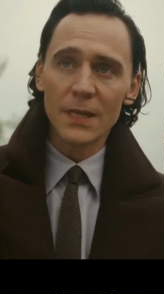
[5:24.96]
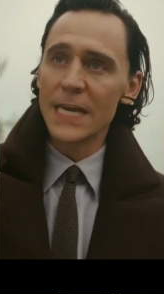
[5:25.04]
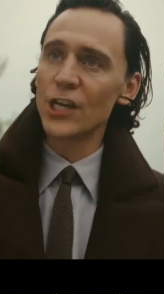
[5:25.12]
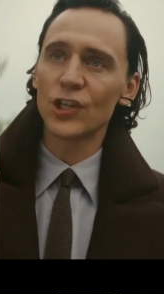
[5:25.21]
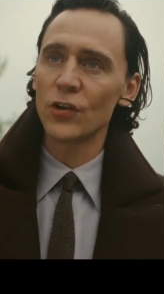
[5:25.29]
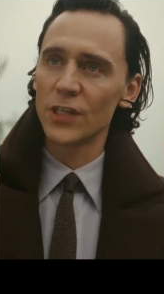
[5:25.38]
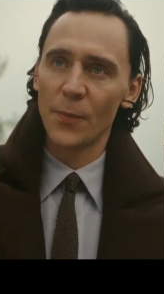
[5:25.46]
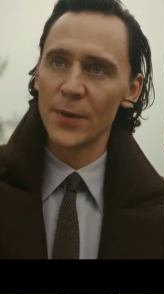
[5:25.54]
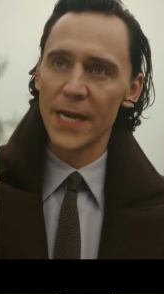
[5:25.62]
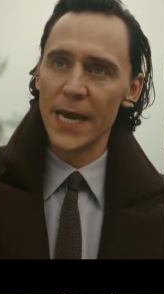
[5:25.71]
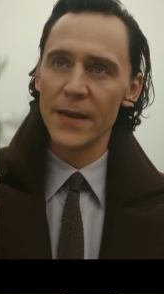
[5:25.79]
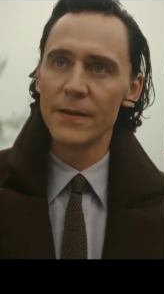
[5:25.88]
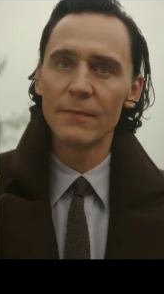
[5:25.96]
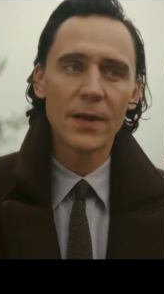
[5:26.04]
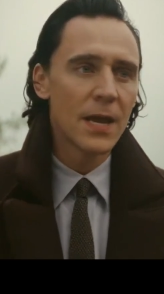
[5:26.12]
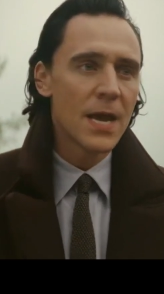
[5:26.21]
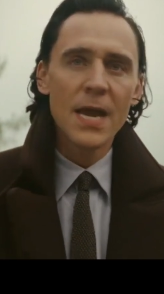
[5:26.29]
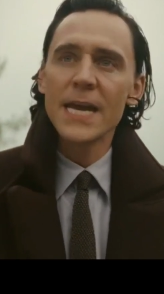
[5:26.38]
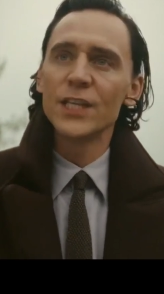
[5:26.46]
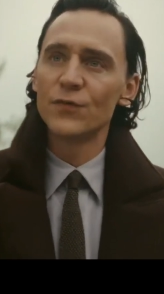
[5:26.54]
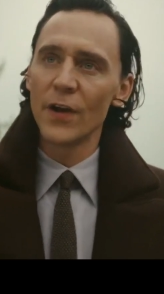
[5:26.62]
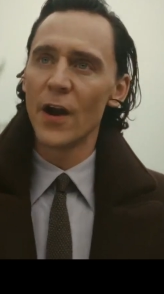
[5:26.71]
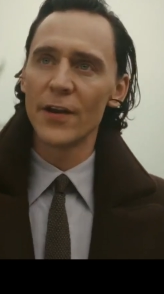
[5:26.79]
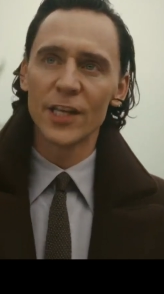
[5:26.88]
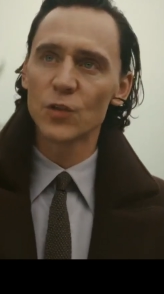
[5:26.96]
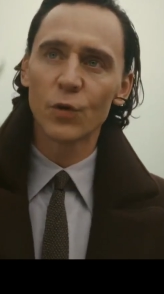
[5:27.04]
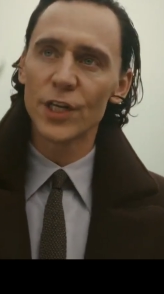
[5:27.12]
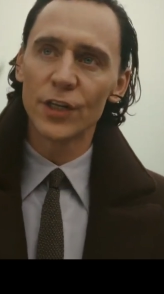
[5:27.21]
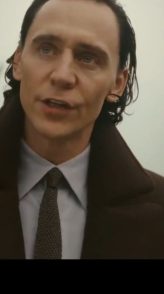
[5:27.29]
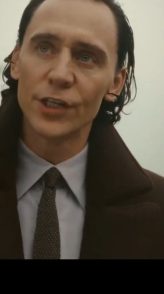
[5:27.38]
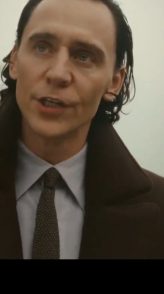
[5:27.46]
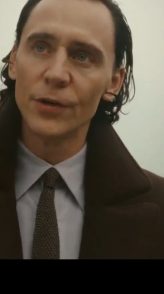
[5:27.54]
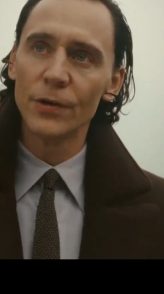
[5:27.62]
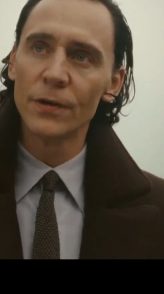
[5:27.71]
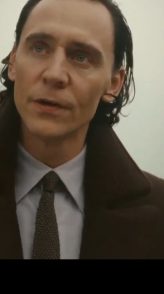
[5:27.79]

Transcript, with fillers: He shows up again. His variants, what are you gonna do?